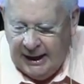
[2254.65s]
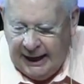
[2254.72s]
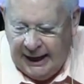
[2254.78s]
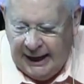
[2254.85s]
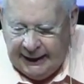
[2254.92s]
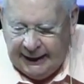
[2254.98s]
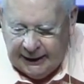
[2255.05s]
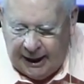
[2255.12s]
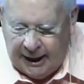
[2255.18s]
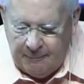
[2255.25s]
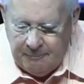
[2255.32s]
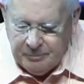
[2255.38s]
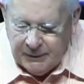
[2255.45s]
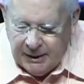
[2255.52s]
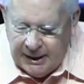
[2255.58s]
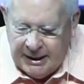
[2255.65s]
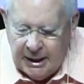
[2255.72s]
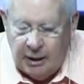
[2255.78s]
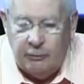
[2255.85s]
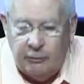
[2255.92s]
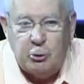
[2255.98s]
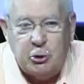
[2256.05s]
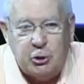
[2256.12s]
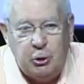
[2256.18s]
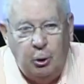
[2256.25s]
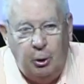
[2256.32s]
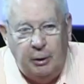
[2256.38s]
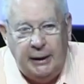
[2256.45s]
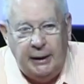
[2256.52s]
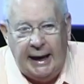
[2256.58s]
And uh, he
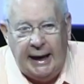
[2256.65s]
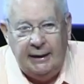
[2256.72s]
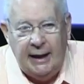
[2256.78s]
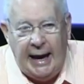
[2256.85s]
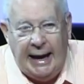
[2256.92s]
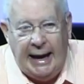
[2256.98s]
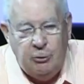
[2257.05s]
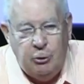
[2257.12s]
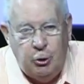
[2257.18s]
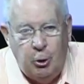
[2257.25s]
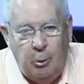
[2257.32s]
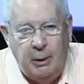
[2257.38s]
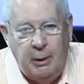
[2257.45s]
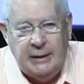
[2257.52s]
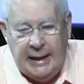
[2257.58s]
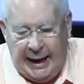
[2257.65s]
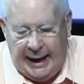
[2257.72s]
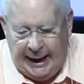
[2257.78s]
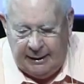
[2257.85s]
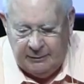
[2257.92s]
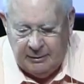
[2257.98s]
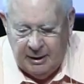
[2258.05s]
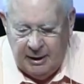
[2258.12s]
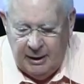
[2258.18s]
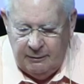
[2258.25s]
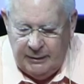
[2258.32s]
understood that in doing that,